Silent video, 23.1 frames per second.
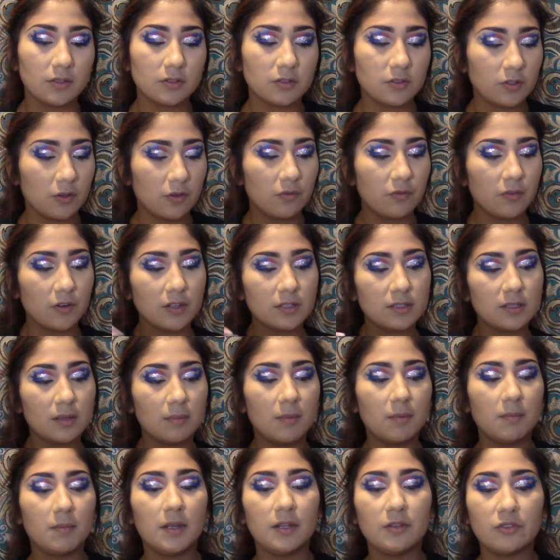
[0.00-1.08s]
So first I'm
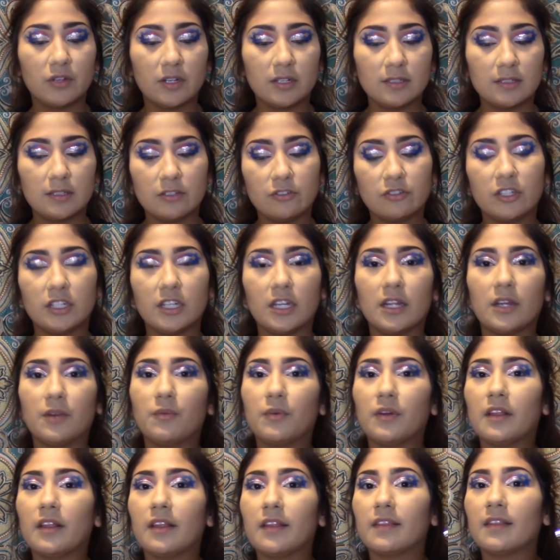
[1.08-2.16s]
going to be transitioning
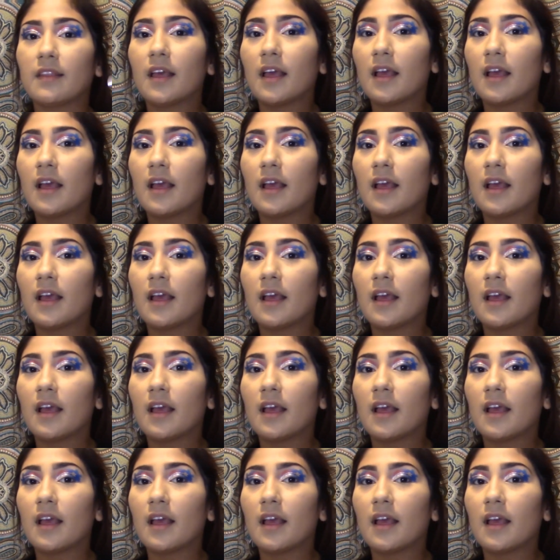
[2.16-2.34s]
with